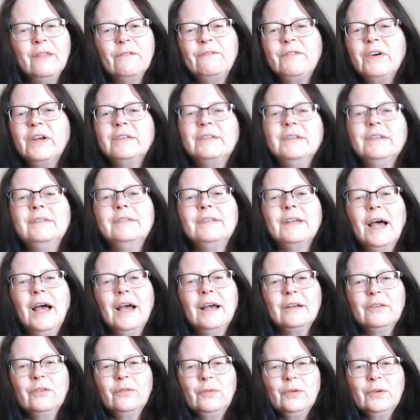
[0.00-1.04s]
the fuzzy
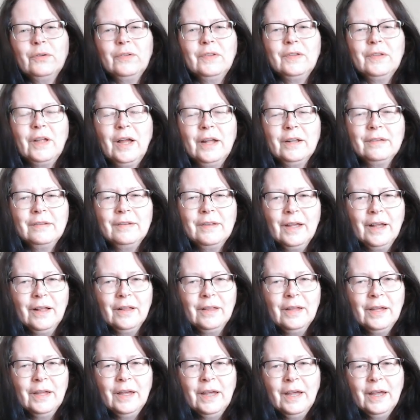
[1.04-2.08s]
socks for on
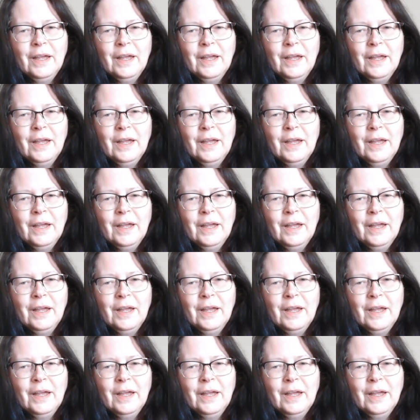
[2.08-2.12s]
sale.